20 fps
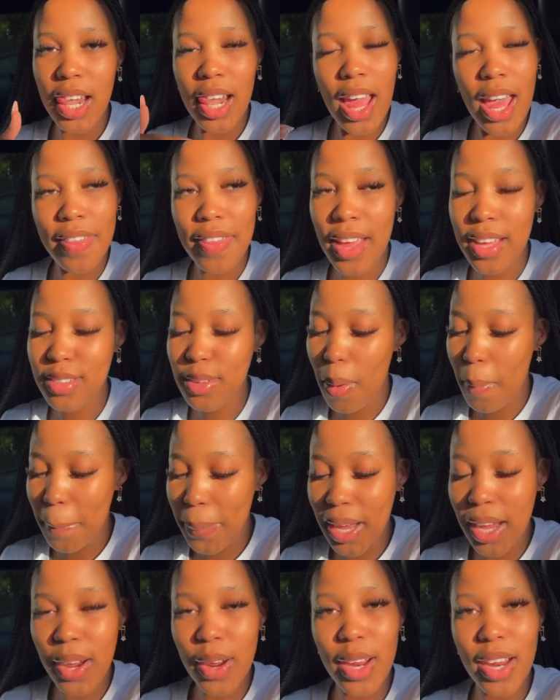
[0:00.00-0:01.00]
And that's on
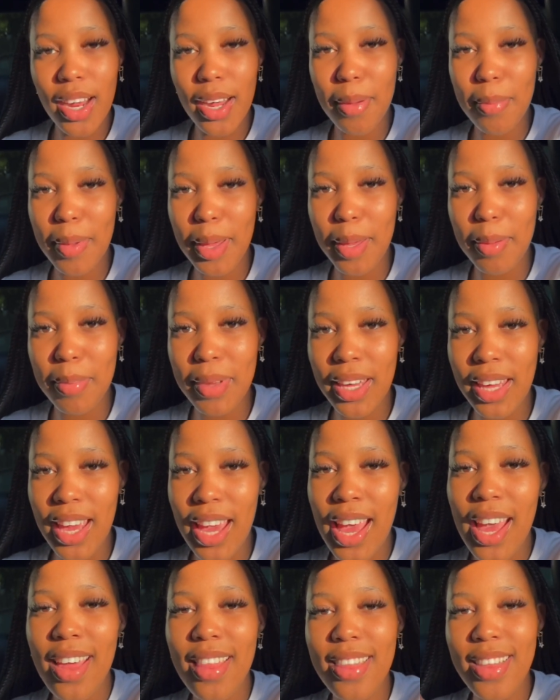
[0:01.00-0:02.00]
period, baby.
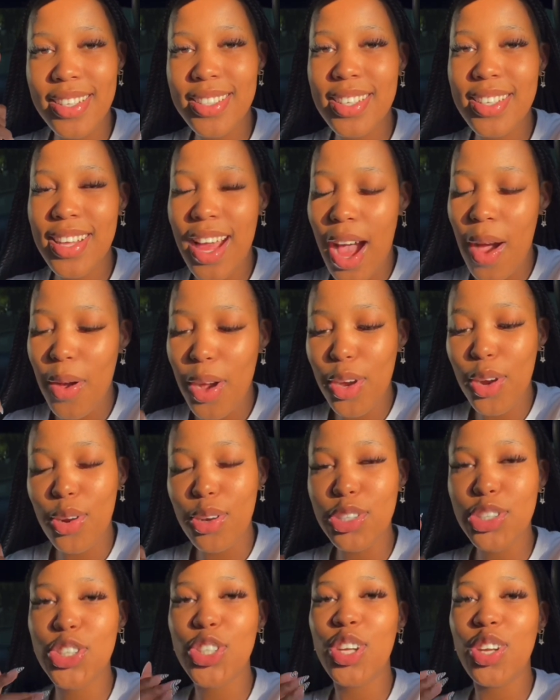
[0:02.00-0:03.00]
This is how a
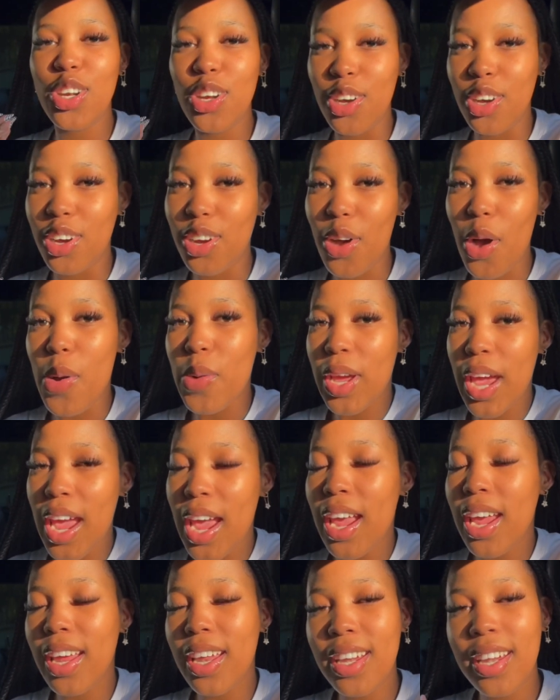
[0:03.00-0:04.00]
girl should look,
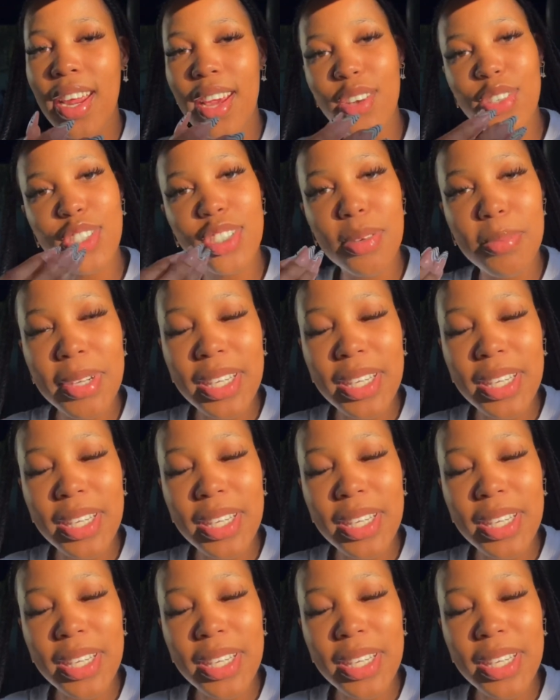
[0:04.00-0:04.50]
okay? Nails should